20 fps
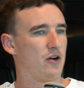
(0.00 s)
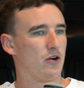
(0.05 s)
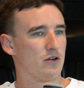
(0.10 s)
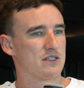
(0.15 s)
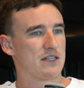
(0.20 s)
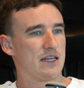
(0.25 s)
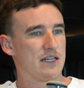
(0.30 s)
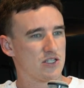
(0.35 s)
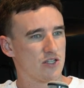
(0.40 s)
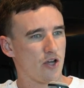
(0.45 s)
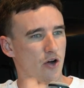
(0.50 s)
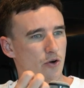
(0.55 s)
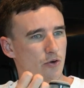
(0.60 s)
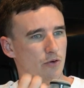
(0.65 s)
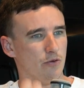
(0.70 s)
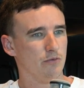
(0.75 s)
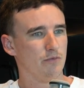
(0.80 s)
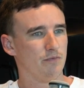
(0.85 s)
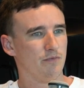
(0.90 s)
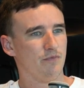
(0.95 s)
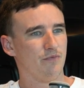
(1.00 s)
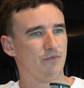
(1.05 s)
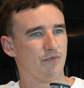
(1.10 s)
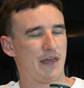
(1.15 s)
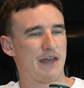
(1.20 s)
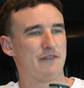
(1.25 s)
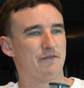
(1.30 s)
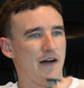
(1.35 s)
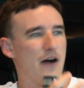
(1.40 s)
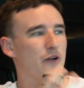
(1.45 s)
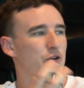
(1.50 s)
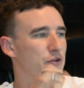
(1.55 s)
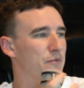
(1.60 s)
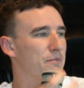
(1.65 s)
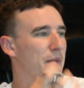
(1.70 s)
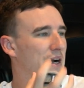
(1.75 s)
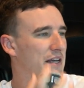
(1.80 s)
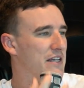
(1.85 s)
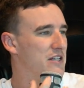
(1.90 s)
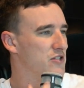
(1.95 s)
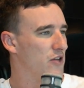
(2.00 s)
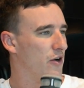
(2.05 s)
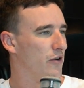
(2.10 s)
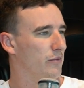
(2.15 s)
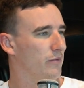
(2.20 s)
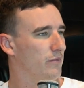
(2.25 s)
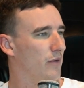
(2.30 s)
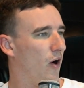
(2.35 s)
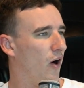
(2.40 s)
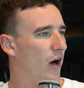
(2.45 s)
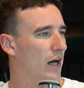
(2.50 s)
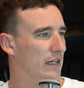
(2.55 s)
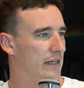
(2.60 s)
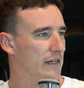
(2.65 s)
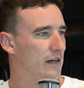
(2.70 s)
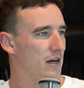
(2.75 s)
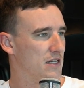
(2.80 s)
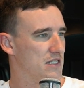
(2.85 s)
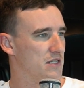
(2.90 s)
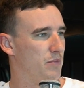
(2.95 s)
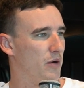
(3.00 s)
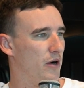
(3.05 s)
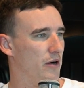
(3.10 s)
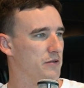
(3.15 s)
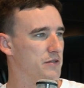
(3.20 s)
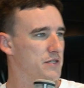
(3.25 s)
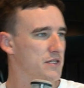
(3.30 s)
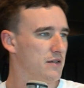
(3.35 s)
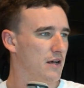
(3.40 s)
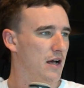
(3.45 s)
they're so they value money so highly, I suppose.